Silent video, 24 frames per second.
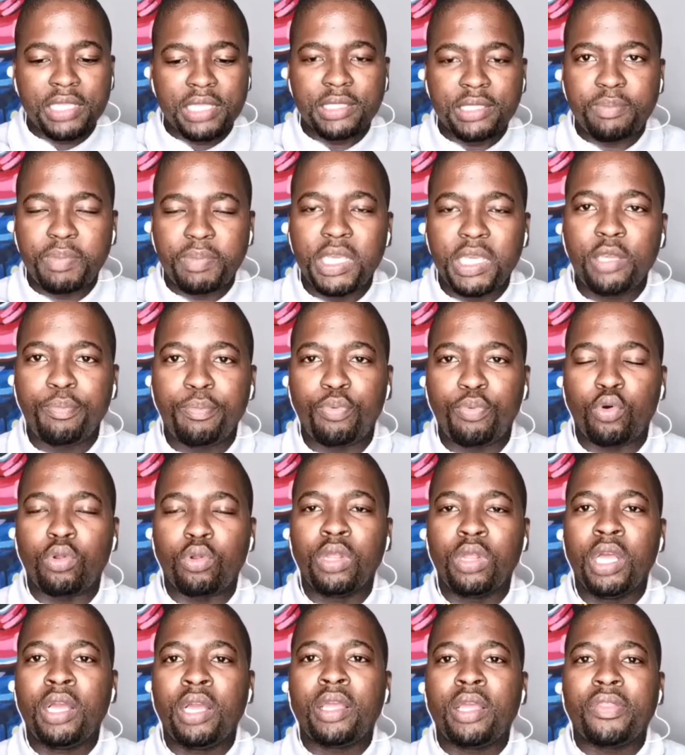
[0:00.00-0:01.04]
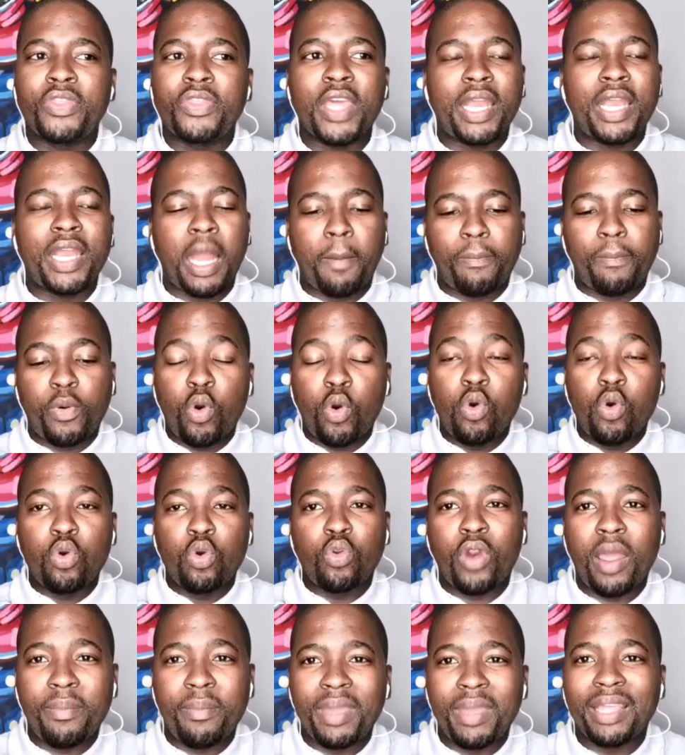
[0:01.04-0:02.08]
and his people that are
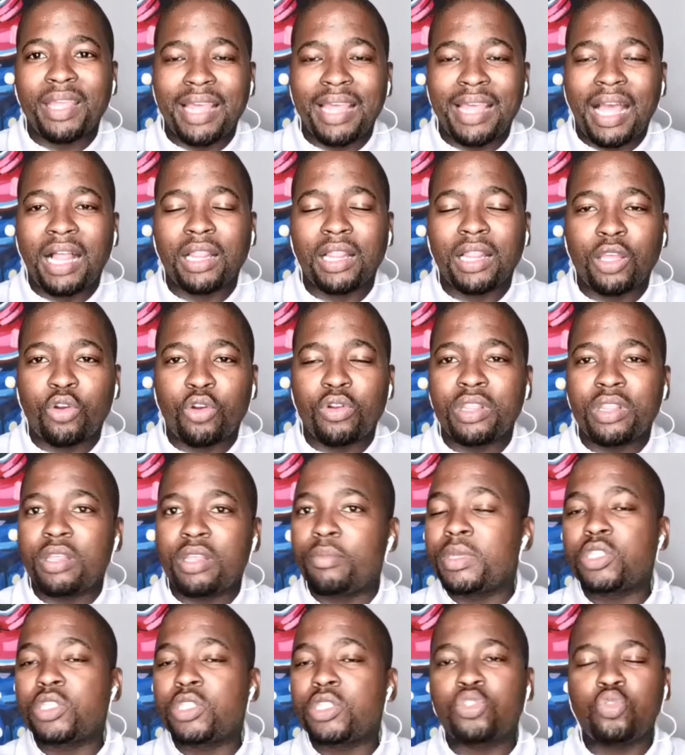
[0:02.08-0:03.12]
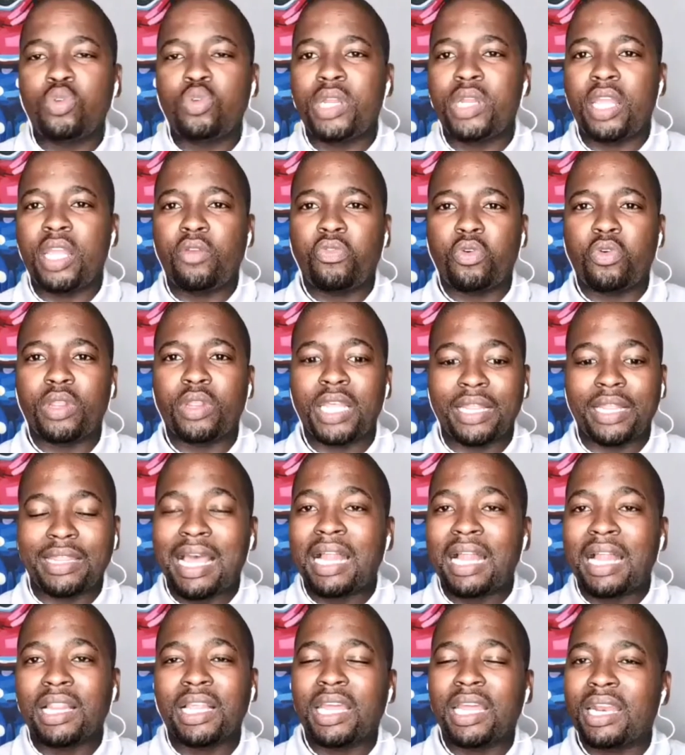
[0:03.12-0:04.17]
programming the algorithm. It's too late for that.
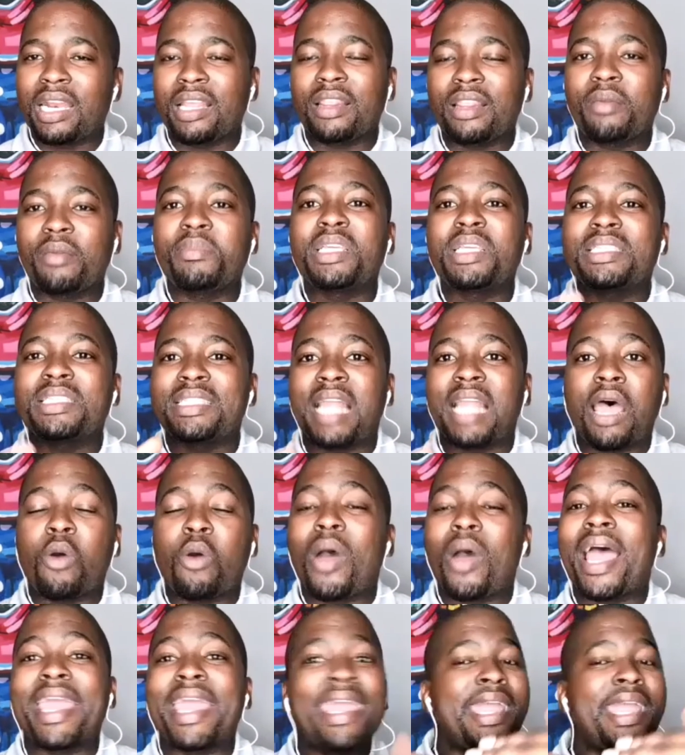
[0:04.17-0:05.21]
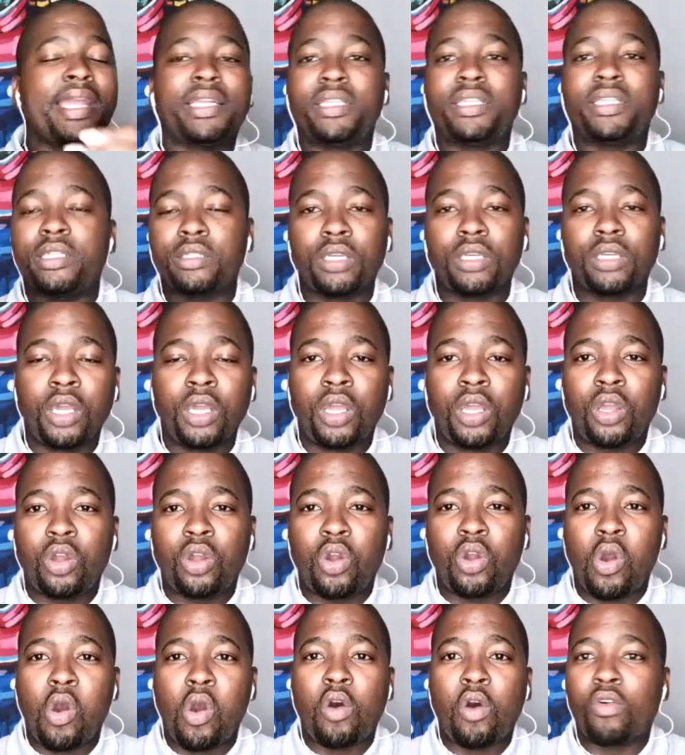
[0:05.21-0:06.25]
The algorithm is now ahead
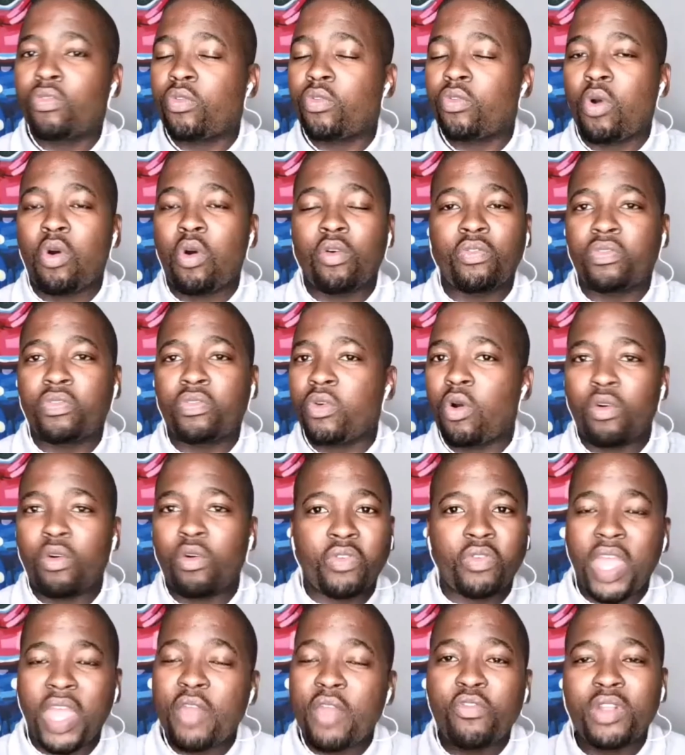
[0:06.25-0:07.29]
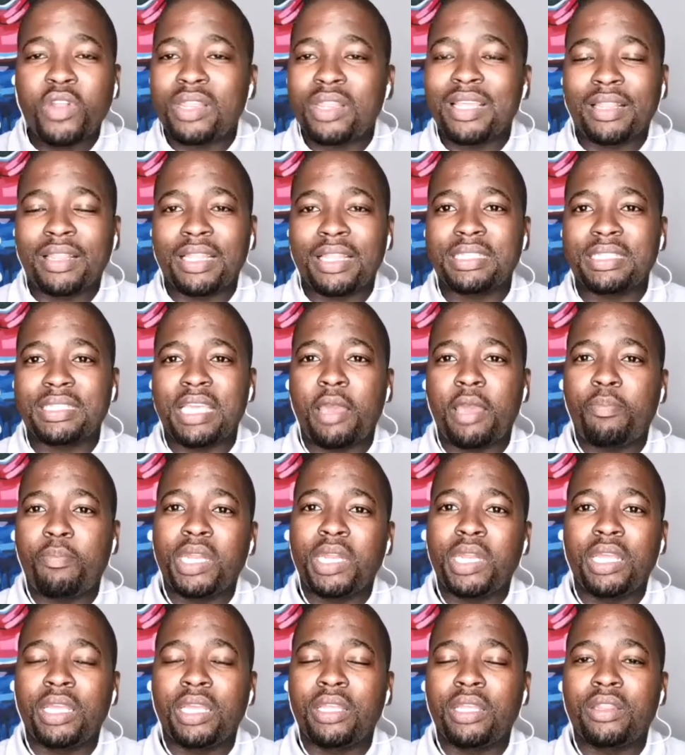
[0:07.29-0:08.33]
of, of, of everything that's
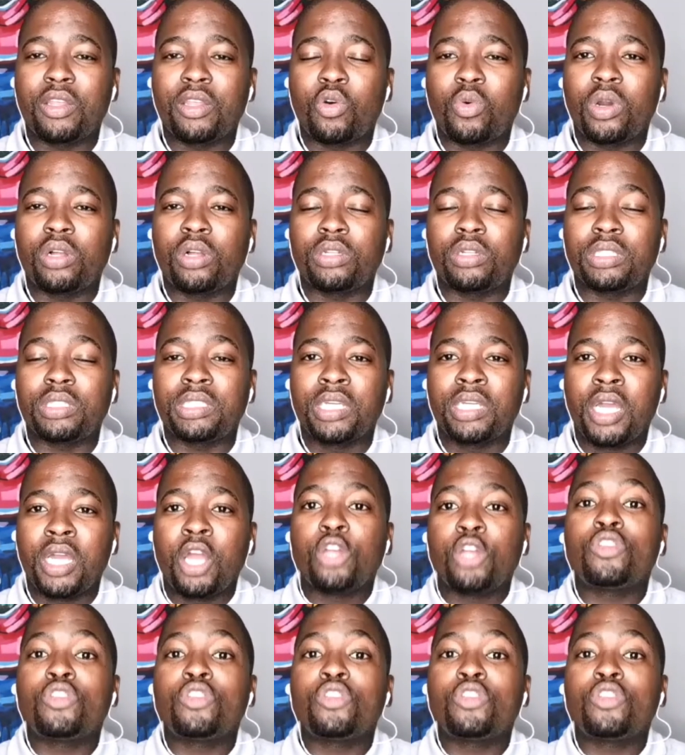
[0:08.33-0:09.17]
happening in the world.